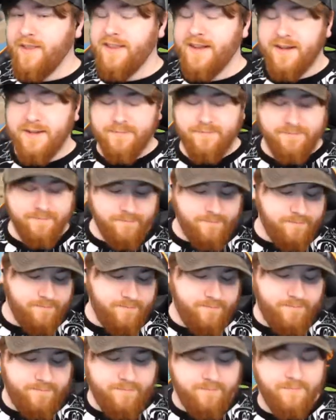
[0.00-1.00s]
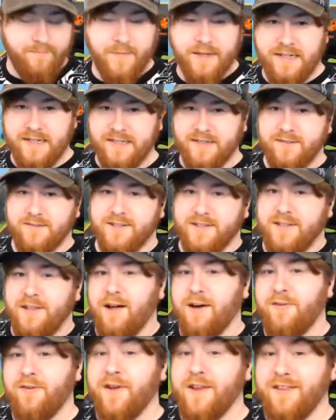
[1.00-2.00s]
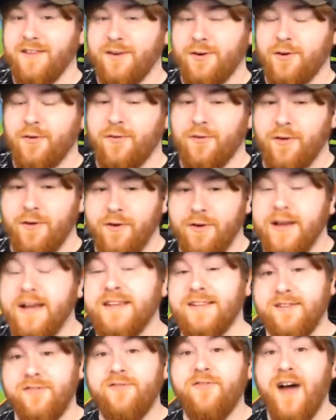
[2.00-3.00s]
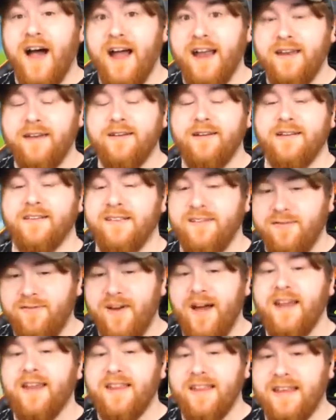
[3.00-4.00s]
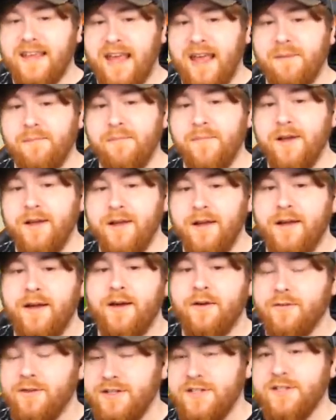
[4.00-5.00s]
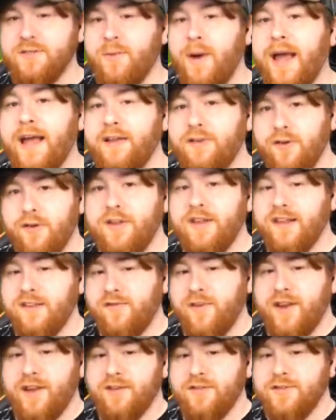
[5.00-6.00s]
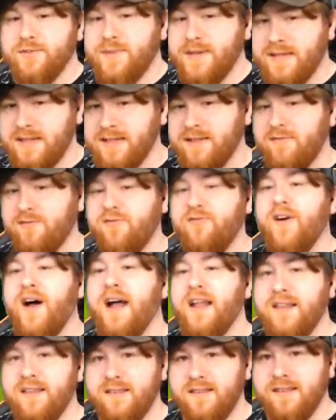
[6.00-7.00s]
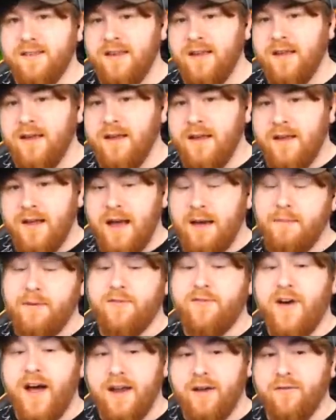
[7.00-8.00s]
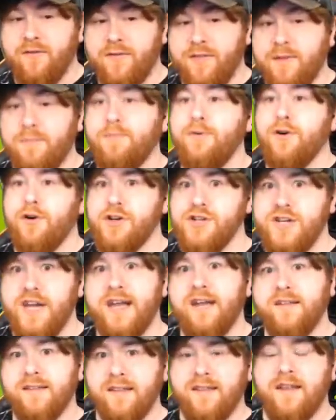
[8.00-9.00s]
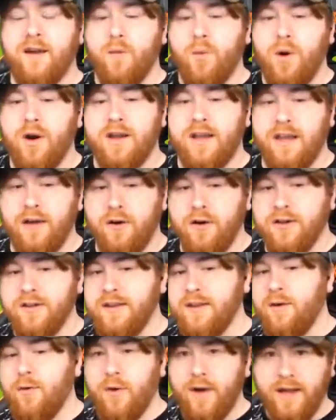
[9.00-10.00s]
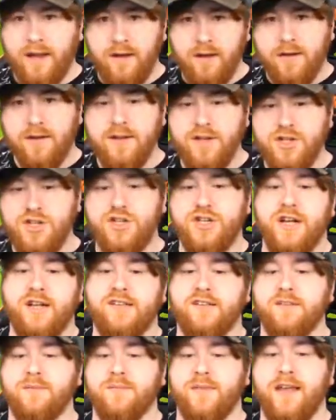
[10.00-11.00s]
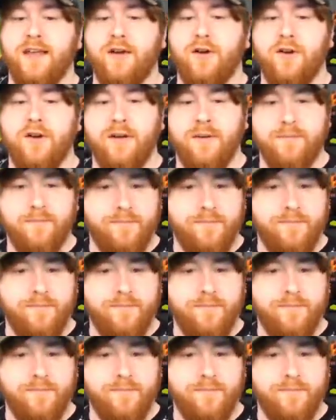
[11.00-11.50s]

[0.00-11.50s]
that, because it was a lot of fun to go through as a fan of the game, which is why I do these videos, because I'm a fan of the project that they're working on and I want to shed some light on it.